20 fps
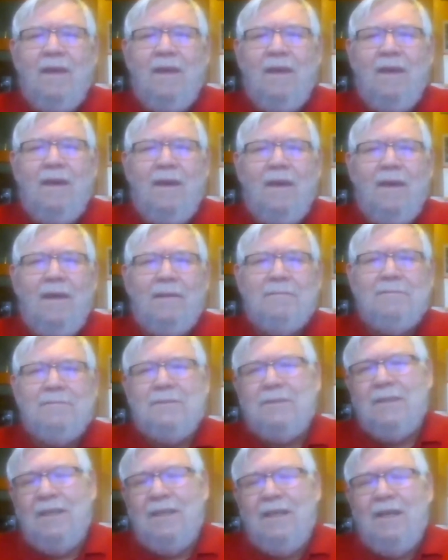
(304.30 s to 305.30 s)

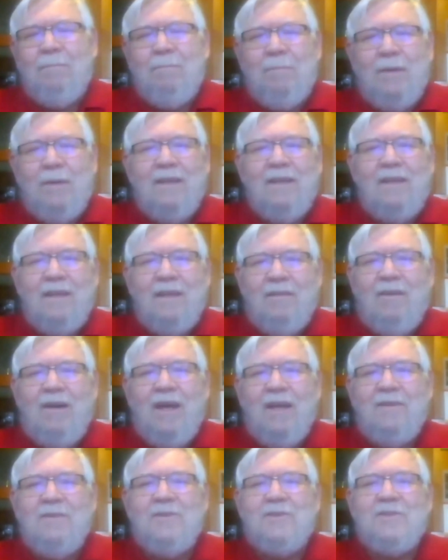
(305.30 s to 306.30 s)
But
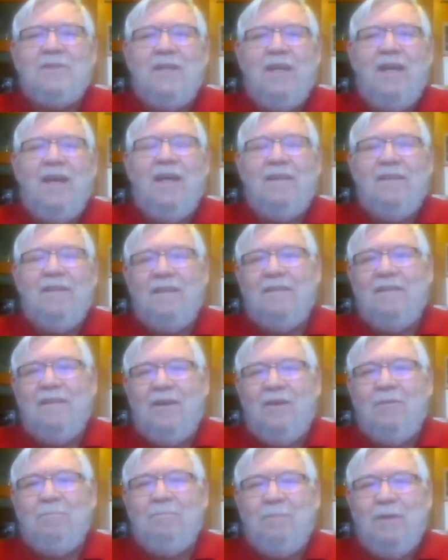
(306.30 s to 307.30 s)
I understand
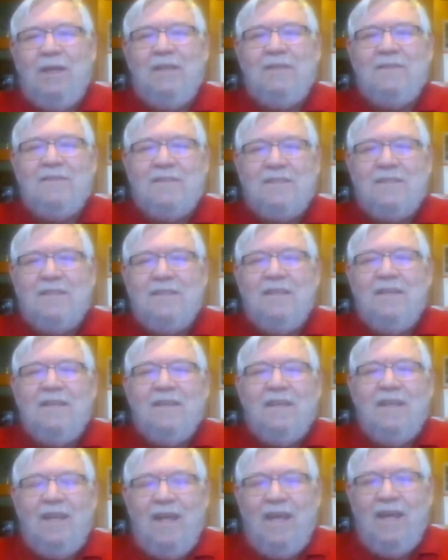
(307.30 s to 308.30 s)
that beans
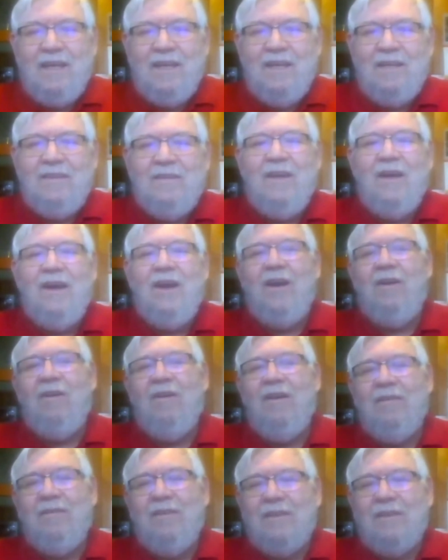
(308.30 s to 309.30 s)
can hang in
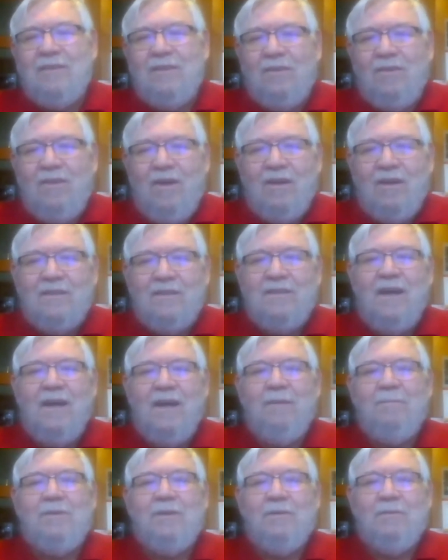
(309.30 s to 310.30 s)
there, and it's a long
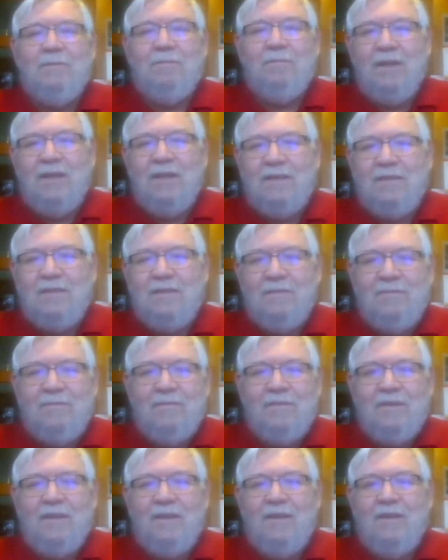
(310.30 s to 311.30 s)
time till we get
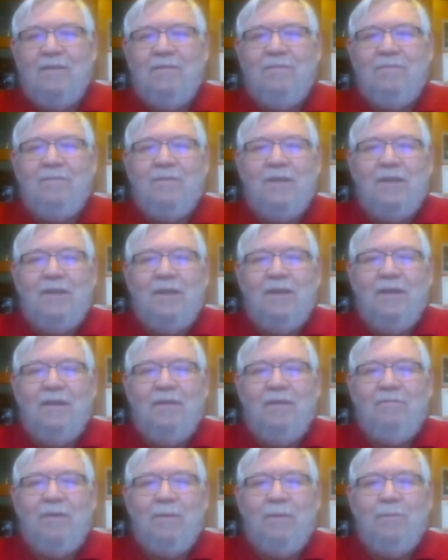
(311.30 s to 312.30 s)

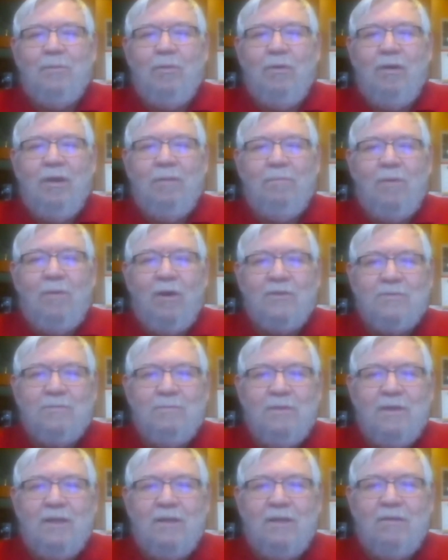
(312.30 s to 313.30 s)
to February and March
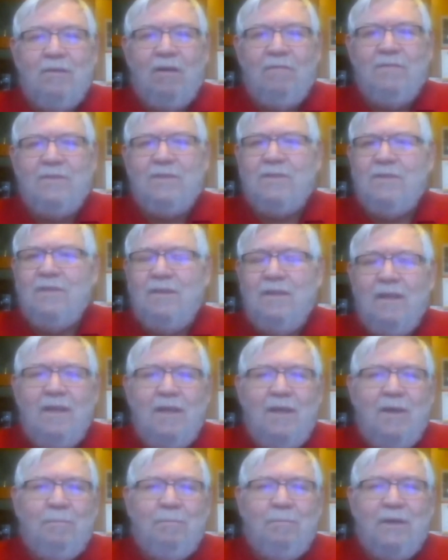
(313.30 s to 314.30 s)
when we get harvested.
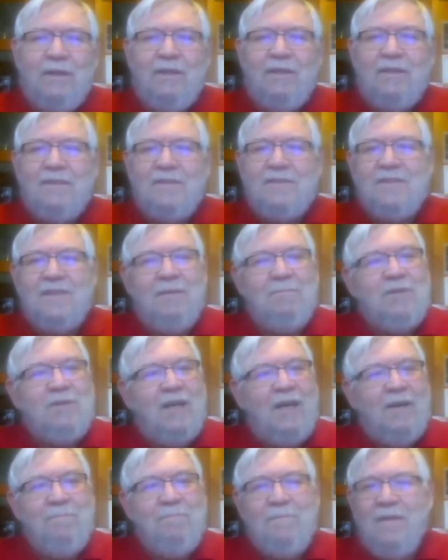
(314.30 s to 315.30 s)
But at the same
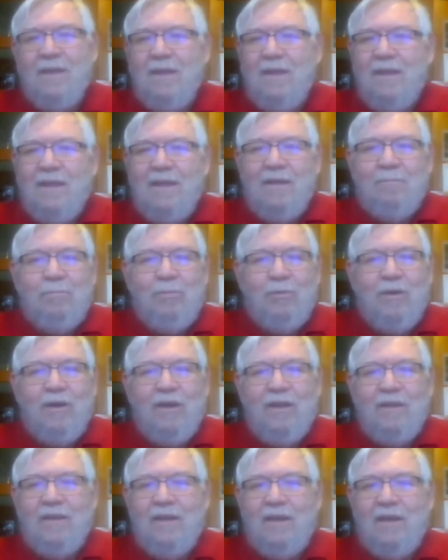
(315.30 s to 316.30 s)
time,
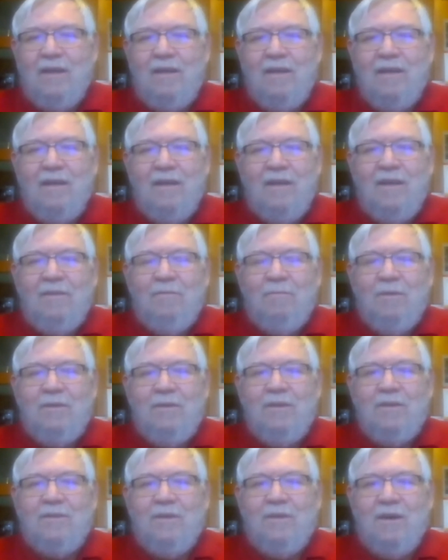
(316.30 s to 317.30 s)
boy,
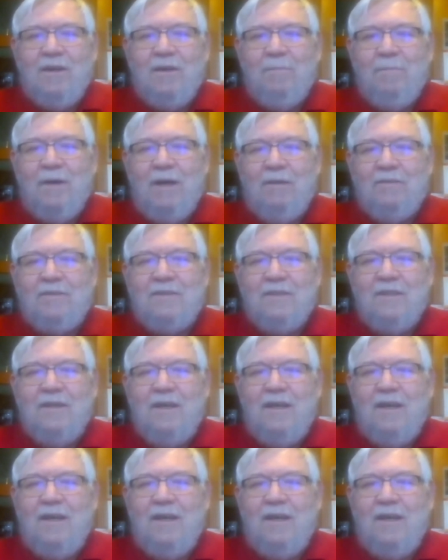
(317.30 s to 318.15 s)
when you talk about